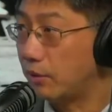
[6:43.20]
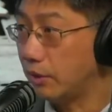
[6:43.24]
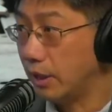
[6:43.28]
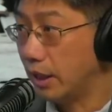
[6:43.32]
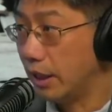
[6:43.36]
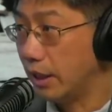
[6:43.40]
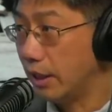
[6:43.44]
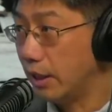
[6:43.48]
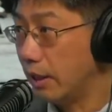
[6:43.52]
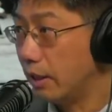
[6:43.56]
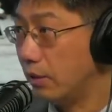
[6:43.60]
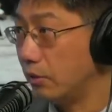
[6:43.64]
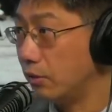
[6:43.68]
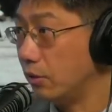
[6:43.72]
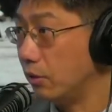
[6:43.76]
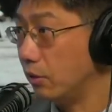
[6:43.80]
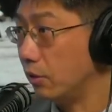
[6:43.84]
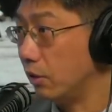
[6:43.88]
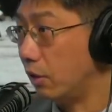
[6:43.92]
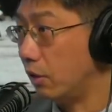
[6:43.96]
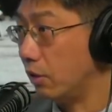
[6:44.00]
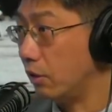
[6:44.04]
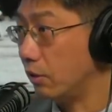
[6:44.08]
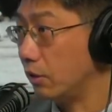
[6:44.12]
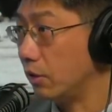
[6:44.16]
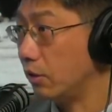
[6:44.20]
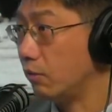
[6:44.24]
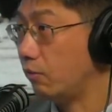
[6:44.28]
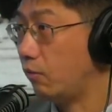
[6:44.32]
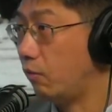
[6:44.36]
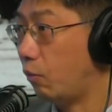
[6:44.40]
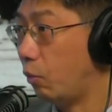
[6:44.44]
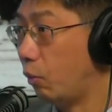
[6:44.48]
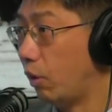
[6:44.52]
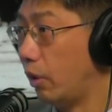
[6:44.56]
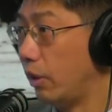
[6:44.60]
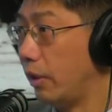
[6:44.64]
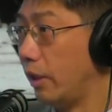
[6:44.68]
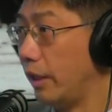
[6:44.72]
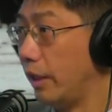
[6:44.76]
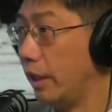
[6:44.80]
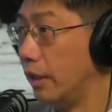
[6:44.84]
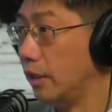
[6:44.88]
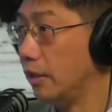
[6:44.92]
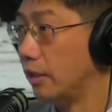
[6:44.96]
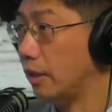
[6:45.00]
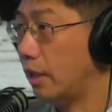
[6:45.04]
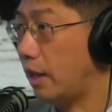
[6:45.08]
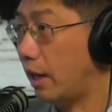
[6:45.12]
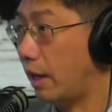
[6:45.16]
$10,000 for the
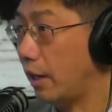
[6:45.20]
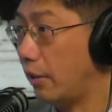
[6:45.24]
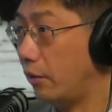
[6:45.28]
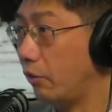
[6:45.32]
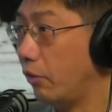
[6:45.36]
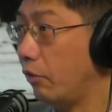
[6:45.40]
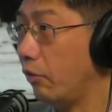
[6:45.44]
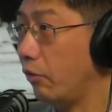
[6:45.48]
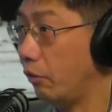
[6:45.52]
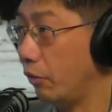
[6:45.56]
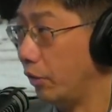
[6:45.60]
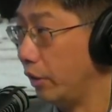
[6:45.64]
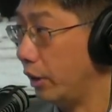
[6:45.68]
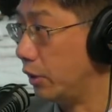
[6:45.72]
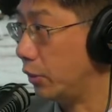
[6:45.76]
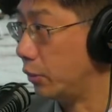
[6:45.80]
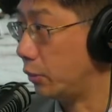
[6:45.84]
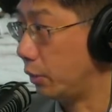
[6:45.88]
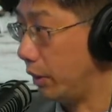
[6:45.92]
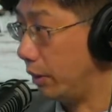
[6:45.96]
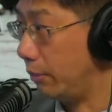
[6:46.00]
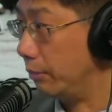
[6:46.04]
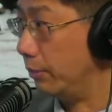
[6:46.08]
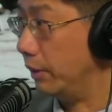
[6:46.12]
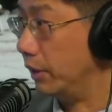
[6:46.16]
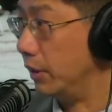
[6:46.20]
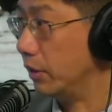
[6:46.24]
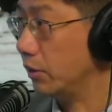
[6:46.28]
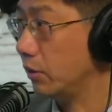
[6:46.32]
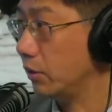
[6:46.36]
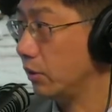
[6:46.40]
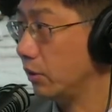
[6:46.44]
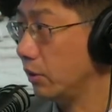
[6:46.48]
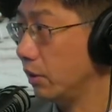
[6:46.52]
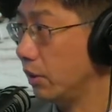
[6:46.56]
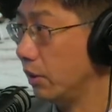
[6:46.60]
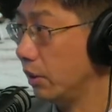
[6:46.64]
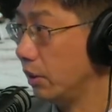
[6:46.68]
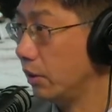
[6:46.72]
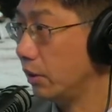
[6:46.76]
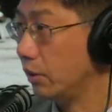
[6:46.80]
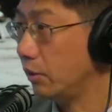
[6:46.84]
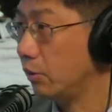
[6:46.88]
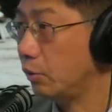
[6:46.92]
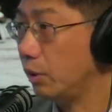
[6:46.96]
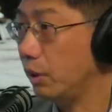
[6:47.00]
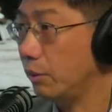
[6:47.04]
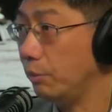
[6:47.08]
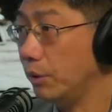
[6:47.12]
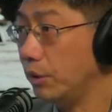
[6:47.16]
entire 30 treatments. The
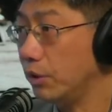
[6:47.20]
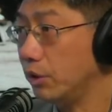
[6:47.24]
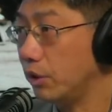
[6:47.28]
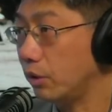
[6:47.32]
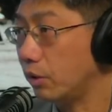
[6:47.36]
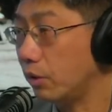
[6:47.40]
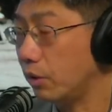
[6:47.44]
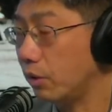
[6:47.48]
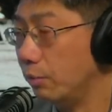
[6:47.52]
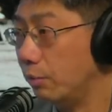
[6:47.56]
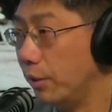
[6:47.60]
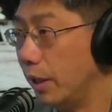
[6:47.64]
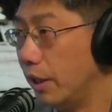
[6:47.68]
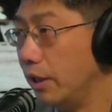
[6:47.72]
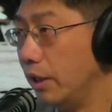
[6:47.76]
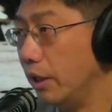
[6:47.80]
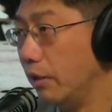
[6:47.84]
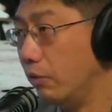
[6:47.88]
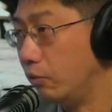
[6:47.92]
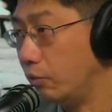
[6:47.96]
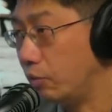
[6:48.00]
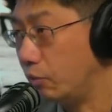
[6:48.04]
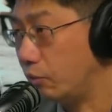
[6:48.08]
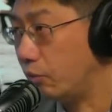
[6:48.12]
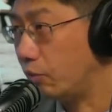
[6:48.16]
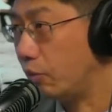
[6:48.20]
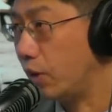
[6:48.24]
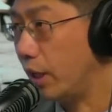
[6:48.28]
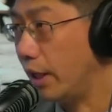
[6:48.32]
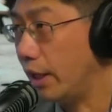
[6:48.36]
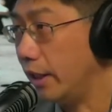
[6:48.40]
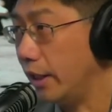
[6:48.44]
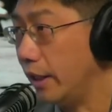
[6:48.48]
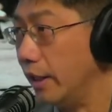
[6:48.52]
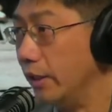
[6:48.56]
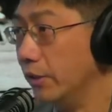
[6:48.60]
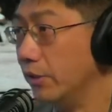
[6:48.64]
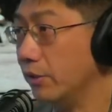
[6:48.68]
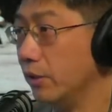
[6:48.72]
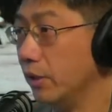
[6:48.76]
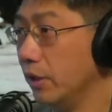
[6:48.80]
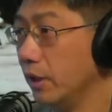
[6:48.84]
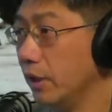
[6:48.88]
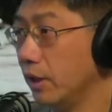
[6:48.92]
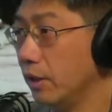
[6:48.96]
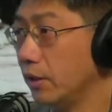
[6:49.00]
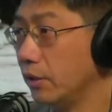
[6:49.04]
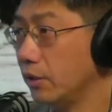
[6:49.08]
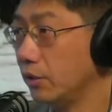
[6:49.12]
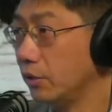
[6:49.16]
treatments occur Monday through Fridays,
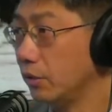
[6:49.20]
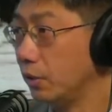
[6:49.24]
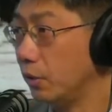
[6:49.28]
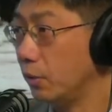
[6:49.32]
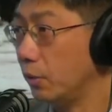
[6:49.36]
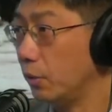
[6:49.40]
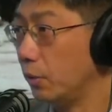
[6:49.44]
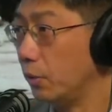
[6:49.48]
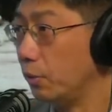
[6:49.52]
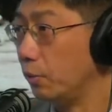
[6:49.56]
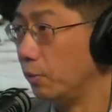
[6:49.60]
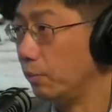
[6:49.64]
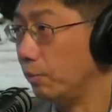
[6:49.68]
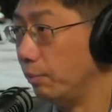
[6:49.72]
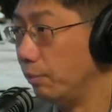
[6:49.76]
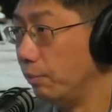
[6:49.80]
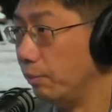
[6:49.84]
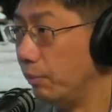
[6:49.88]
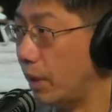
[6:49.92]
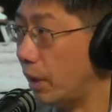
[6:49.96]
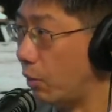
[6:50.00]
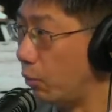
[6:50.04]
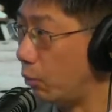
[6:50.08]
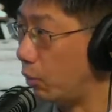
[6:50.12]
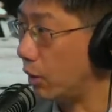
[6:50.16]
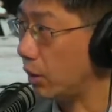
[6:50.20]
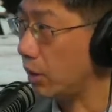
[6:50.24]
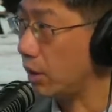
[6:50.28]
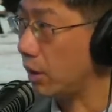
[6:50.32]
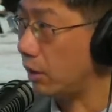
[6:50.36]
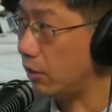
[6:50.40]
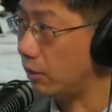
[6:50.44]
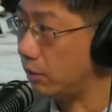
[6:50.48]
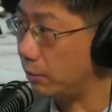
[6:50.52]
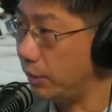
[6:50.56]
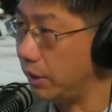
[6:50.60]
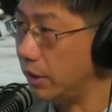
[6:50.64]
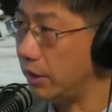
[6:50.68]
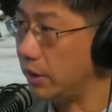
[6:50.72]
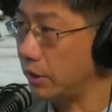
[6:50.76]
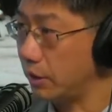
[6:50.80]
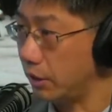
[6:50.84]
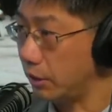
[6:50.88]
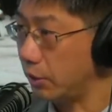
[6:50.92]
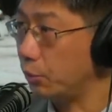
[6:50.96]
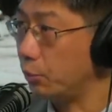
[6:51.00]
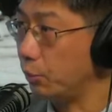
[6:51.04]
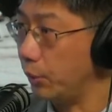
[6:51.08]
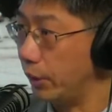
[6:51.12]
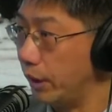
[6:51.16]
so that works out to be
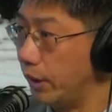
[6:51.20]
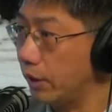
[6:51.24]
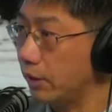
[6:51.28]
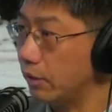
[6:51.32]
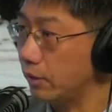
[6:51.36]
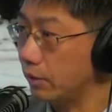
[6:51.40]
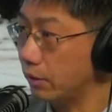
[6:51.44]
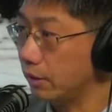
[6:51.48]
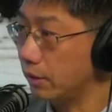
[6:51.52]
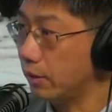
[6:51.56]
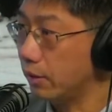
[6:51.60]
6 weeks.